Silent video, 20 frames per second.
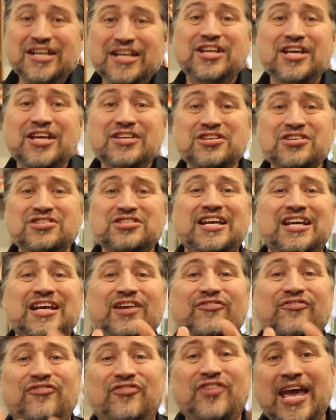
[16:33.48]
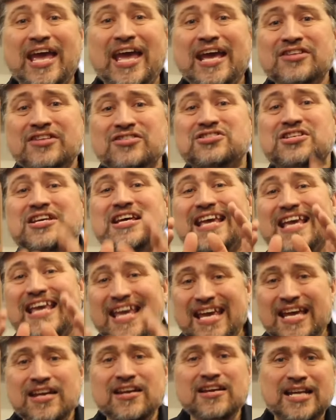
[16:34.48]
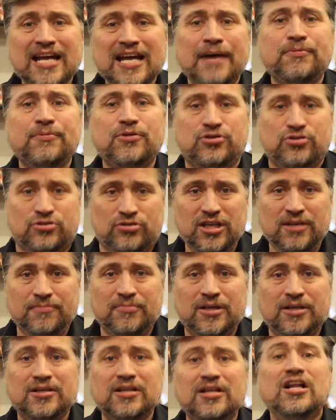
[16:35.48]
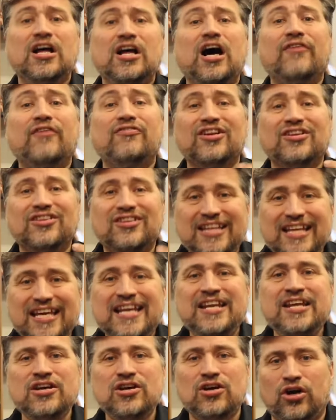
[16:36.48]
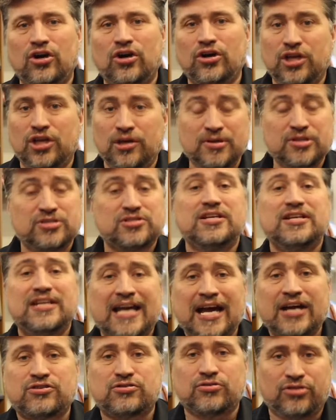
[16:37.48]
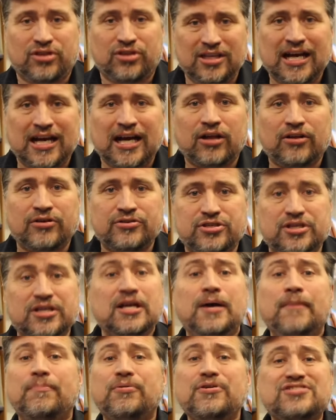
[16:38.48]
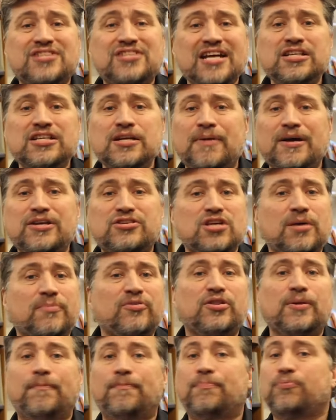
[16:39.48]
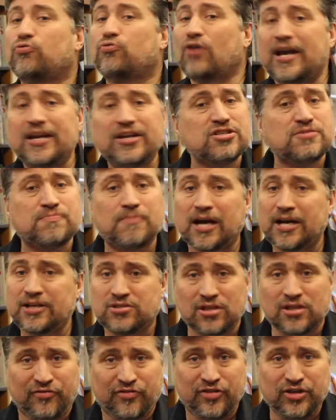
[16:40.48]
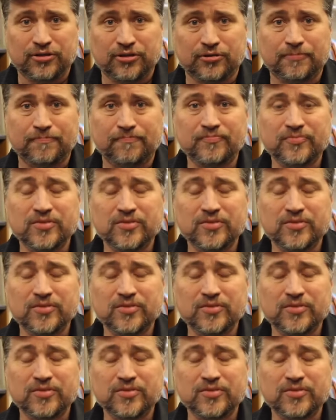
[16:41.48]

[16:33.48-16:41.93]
This is an advanced, in-depth treatment of the leading arguments in natural theology, presented by some of the brightest minds in the field.